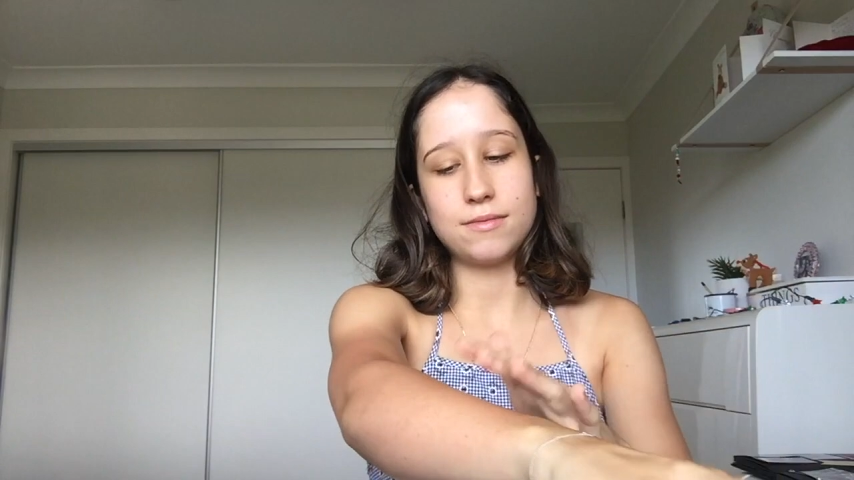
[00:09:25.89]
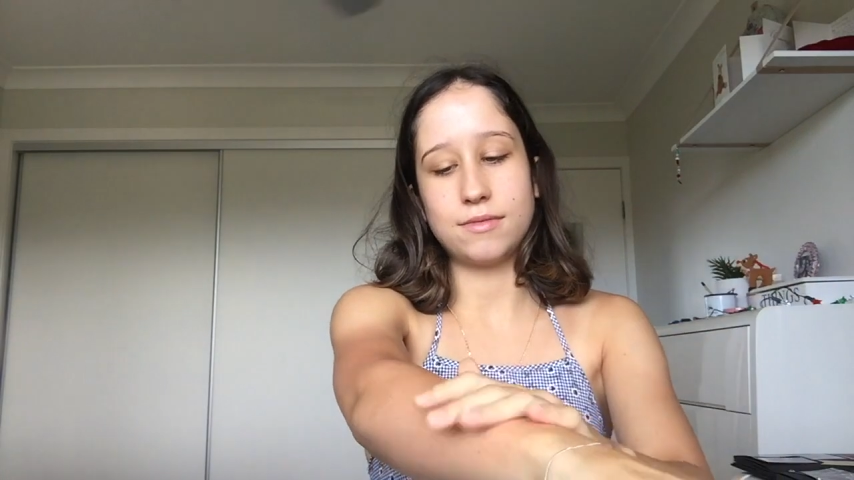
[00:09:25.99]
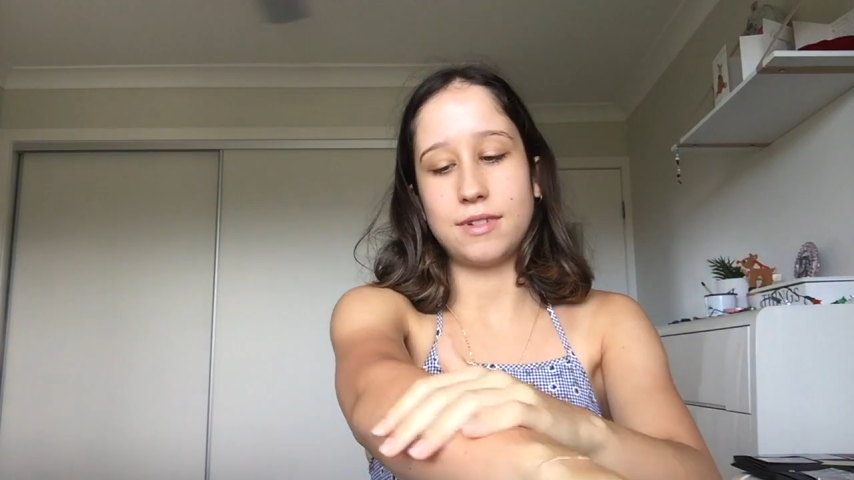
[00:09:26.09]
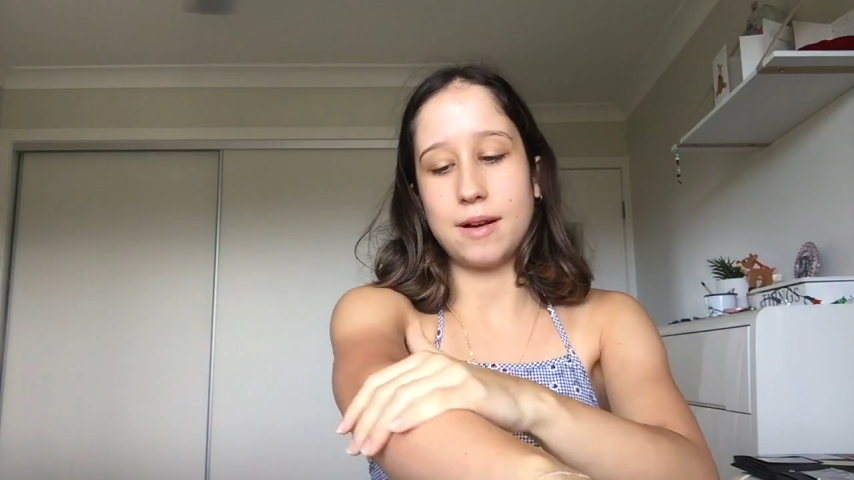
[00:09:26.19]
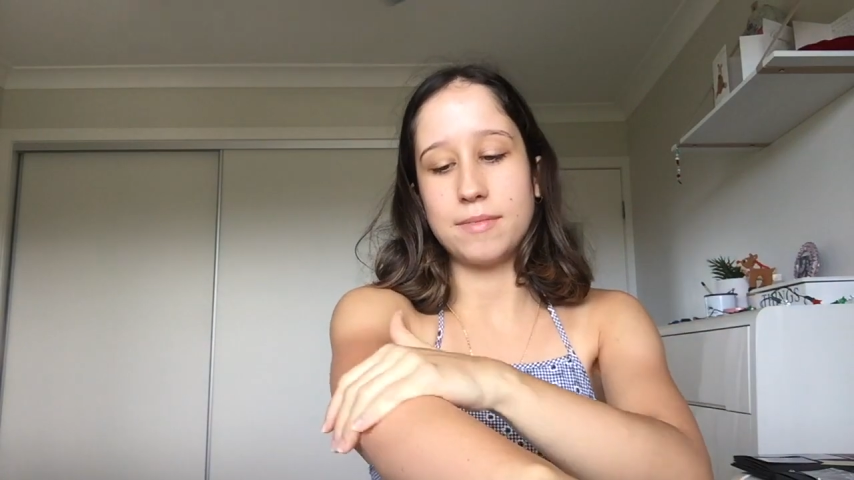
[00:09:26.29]
to
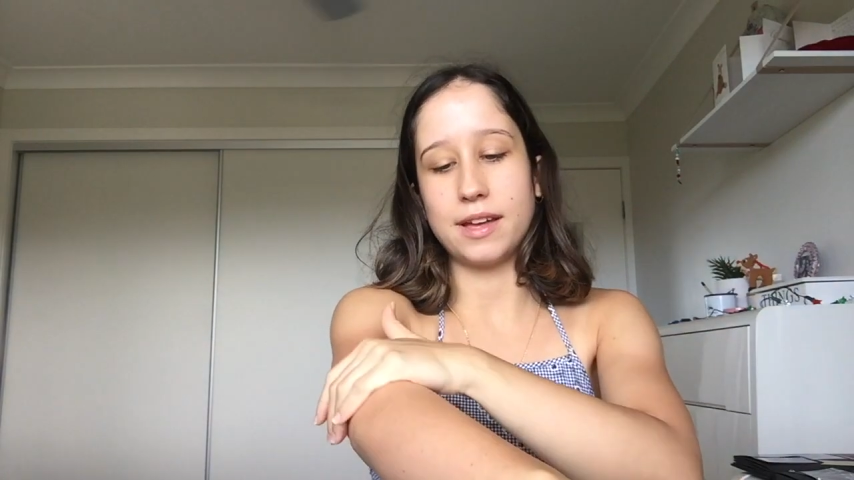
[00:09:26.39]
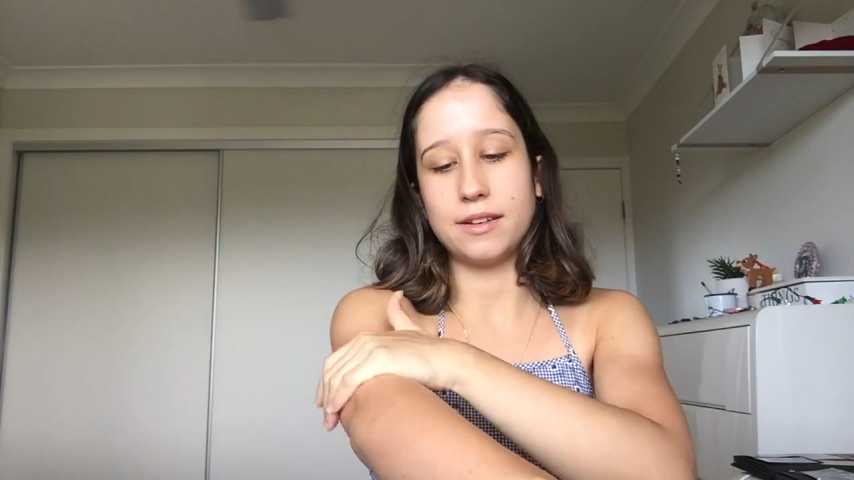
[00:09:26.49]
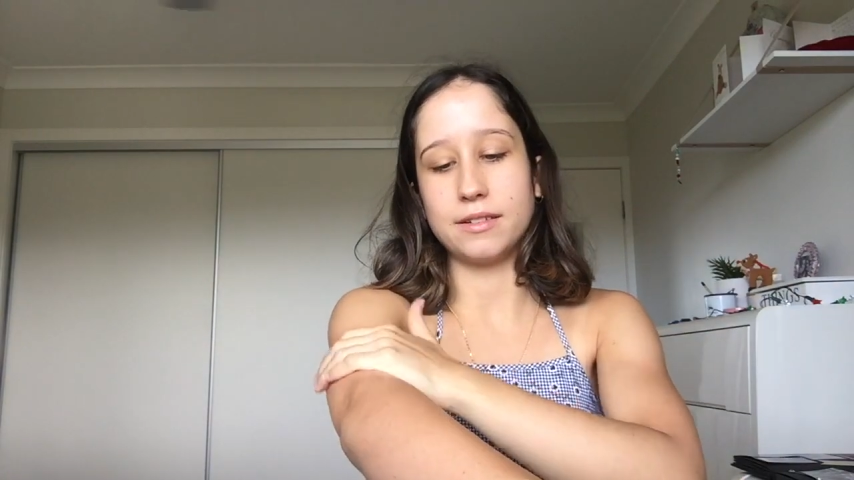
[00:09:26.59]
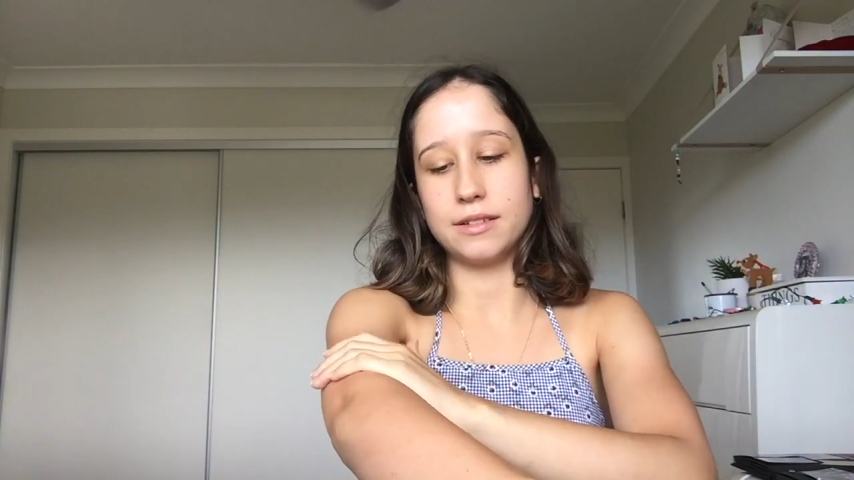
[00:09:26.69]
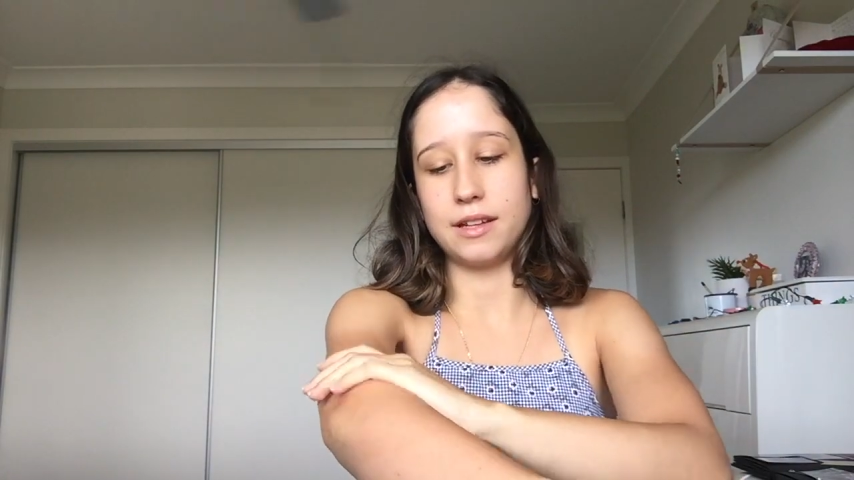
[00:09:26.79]
rub
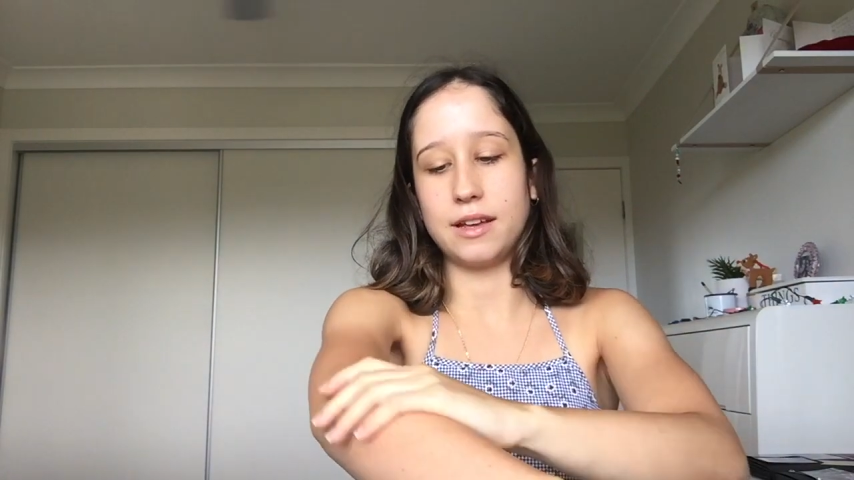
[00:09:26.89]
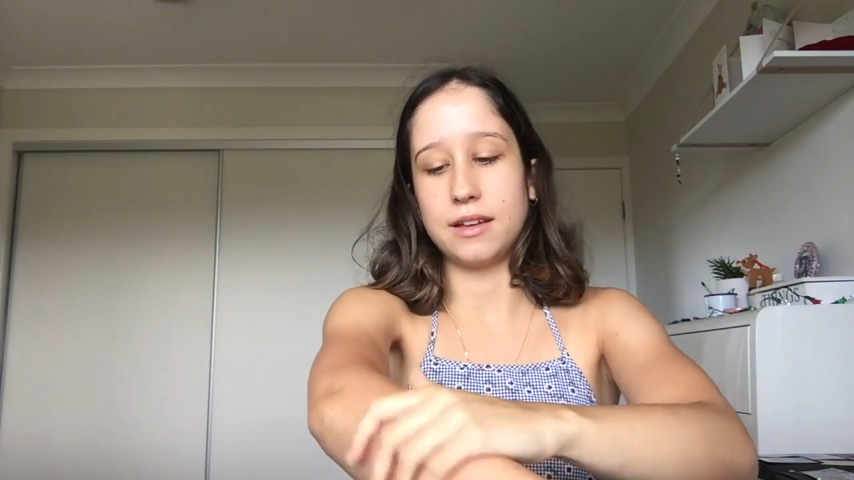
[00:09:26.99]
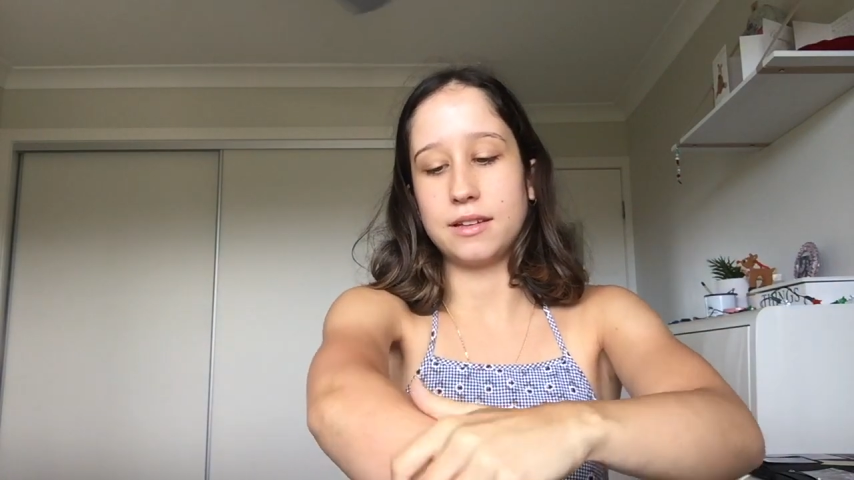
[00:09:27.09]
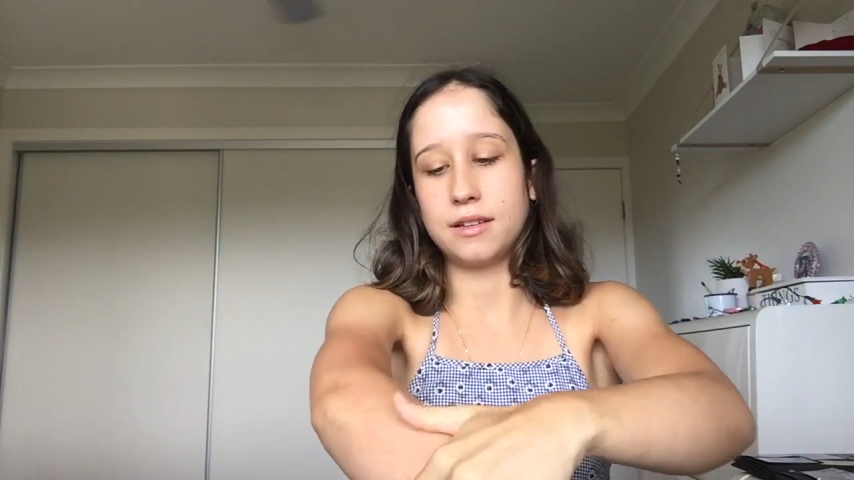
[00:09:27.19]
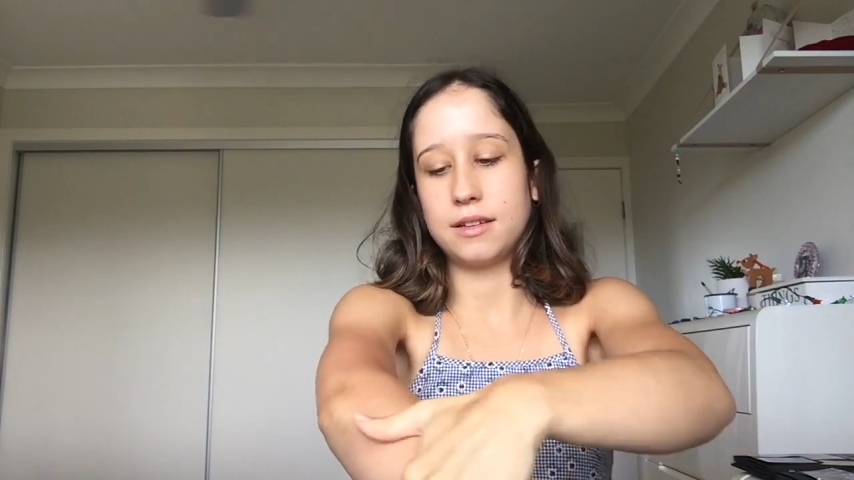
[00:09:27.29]
that on
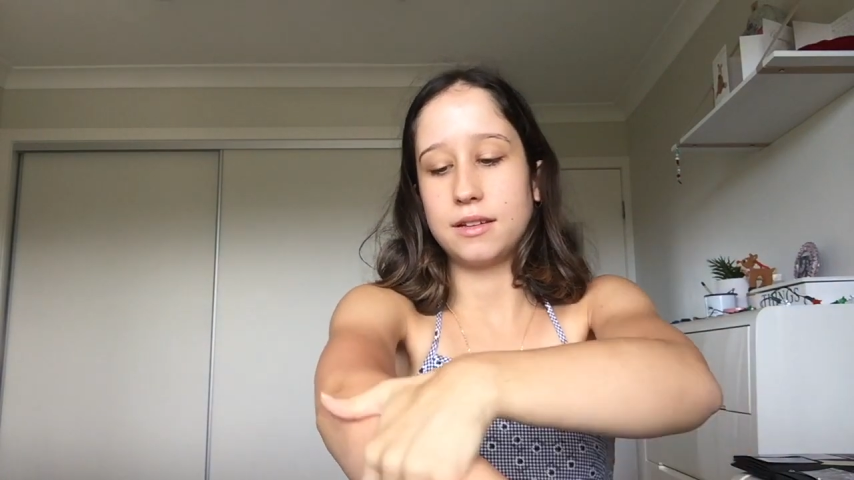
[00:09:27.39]
there